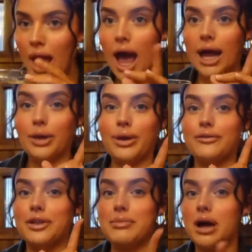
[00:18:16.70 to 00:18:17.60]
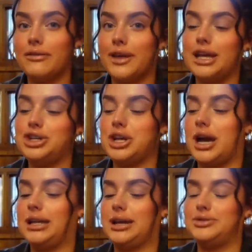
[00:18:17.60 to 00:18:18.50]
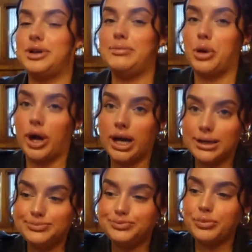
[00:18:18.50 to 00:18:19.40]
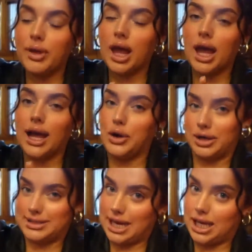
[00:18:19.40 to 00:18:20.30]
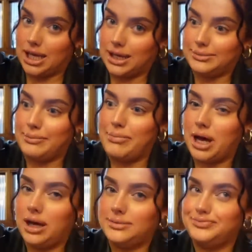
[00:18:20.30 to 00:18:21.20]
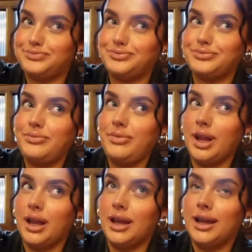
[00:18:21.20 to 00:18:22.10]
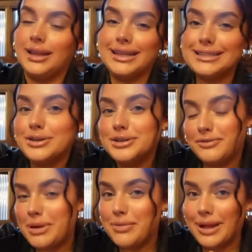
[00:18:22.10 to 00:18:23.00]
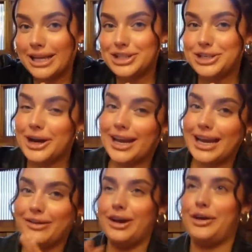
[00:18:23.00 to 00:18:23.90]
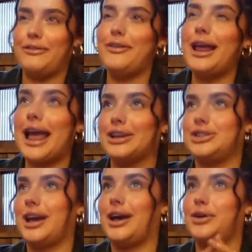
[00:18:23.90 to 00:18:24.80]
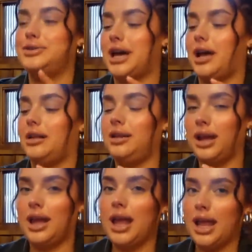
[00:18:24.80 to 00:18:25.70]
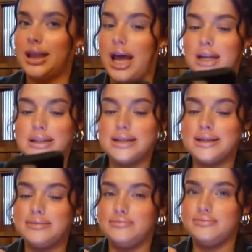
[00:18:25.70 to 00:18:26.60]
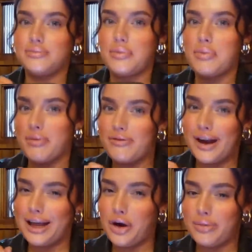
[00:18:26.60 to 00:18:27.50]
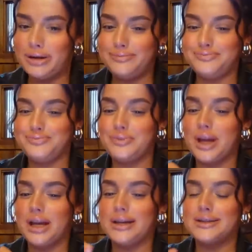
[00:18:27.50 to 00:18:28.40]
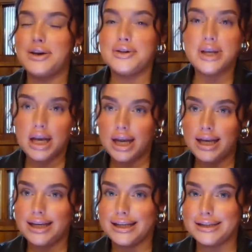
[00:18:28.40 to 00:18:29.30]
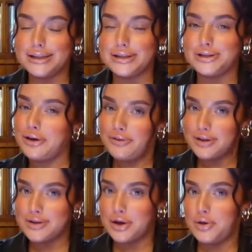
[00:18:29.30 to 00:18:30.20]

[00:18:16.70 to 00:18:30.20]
And I went for the monkfish and that was really boring and got a steak. But there's loads of people actually dining in here alone. I feel like actually at a hotel that's fairly common. So suddenly don't feel so